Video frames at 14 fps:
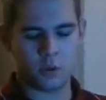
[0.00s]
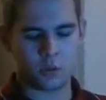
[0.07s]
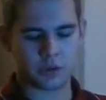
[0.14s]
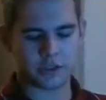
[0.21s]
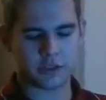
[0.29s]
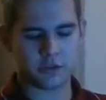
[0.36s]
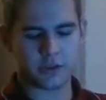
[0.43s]

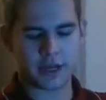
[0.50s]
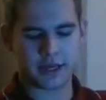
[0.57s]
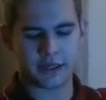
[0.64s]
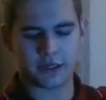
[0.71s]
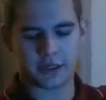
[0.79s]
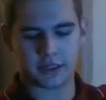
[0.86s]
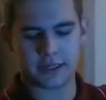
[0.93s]
Once you do
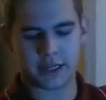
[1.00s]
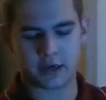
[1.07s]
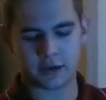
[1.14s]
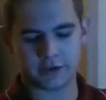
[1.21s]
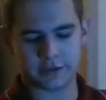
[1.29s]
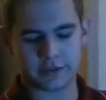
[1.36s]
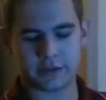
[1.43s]
that, you're going to take
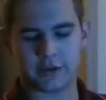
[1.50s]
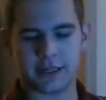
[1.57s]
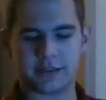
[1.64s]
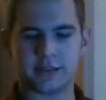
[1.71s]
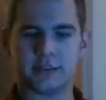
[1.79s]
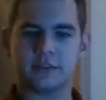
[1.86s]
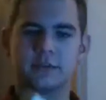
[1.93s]
all the
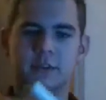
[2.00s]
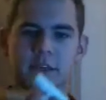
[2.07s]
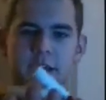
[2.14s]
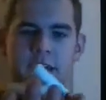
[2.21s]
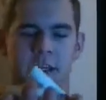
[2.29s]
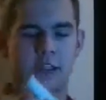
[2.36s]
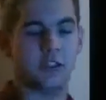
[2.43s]
cigarettes
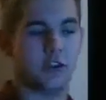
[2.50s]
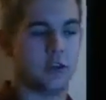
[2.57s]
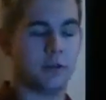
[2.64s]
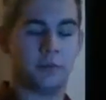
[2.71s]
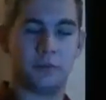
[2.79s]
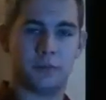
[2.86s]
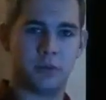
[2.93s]
and you're going
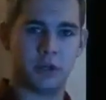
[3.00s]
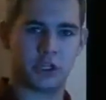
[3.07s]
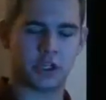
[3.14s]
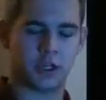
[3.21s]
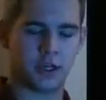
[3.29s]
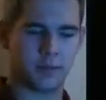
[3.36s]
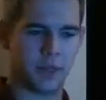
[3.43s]
to
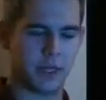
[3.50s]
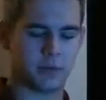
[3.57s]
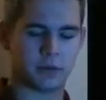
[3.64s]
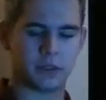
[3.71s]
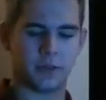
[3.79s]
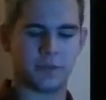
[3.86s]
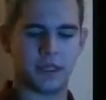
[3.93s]
push a paper
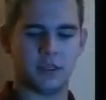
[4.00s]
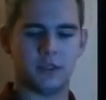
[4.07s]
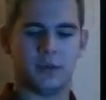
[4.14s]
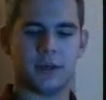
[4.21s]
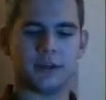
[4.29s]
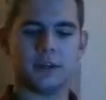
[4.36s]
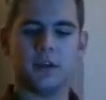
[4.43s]
clip
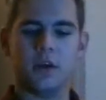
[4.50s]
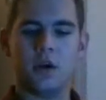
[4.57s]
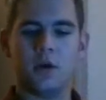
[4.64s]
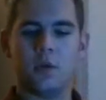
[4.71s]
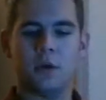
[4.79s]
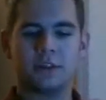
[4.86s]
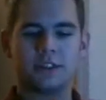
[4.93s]
into it.
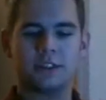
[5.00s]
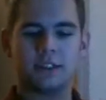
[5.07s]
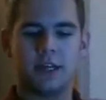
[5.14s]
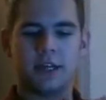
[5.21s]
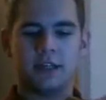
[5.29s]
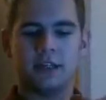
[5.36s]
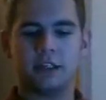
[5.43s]
Once it's
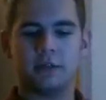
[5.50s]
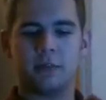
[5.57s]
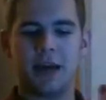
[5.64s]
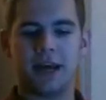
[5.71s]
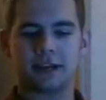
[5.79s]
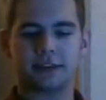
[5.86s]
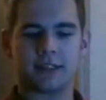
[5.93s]
done and your
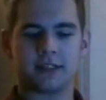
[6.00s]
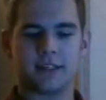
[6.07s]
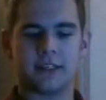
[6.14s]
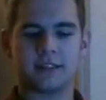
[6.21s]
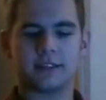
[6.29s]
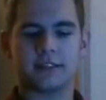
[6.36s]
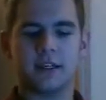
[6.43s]
pack's like
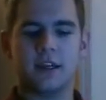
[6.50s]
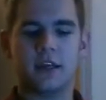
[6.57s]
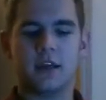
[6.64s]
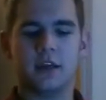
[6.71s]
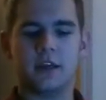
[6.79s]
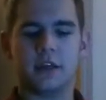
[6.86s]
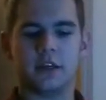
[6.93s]
this,
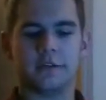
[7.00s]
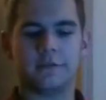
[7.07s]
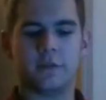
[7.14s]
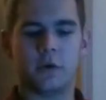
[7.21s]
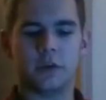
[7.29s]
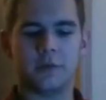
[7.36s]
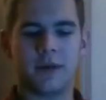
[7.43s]
you're going to
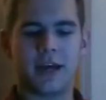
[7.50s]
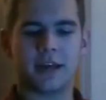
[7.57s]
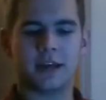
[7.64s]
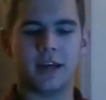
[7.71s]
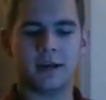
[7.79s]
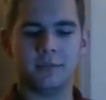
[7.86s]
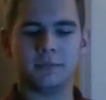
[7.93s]
fold it
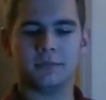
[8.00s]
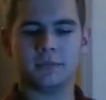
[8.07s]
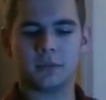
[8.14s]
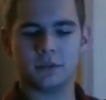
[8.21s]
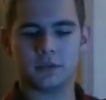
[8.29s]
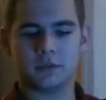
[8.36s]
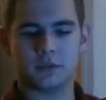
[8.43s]
back up
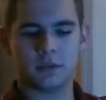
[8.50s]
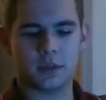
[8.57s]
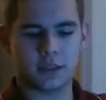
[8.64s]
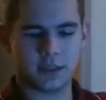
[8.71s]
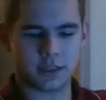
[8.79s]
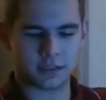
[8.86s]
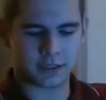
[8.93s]

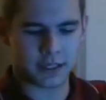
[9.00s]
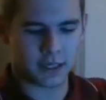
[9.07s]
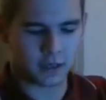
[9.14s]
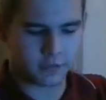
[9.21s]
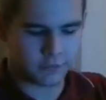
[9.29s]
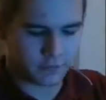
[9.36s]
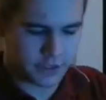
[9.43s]
as
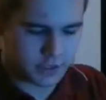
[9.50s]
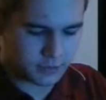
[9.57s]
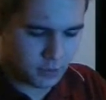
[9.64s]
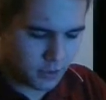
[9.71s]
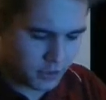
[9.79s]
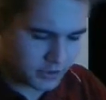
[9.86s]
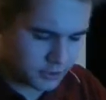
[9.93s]
carefully as
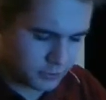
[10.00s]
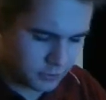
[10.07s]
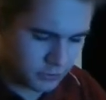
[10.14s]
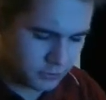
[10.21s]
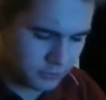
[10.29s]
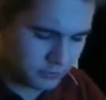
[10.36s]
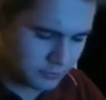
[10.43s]

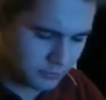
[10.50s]
possible